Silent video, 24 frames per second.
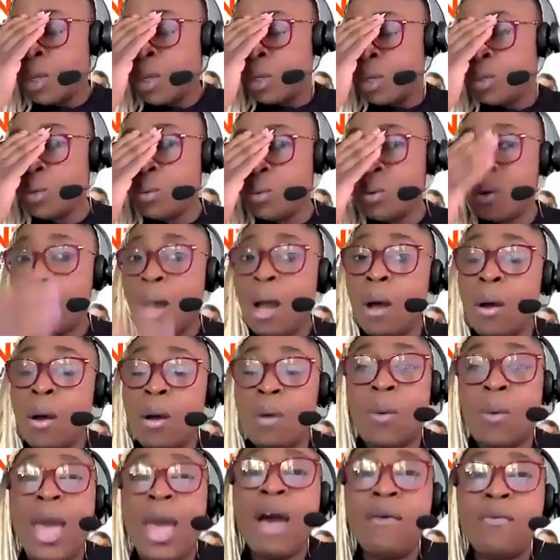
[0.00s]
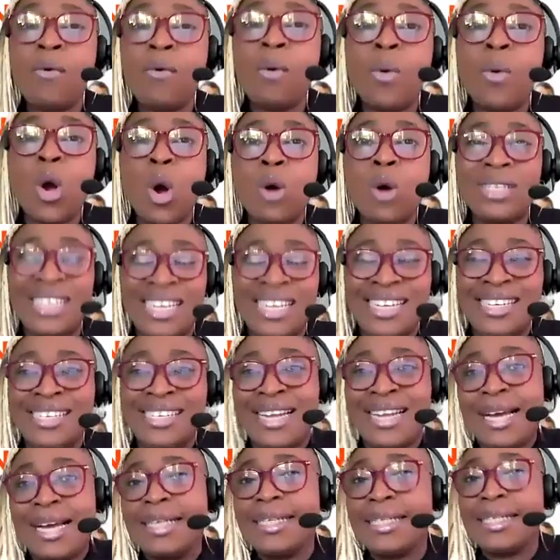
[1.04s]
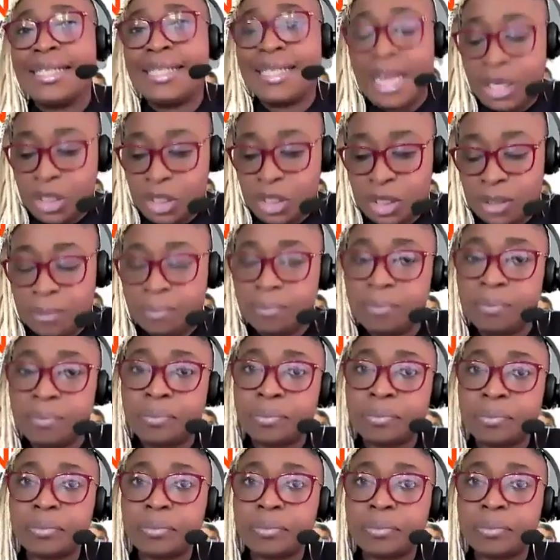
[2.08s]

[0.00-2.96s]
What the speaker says: So we have what we call indexation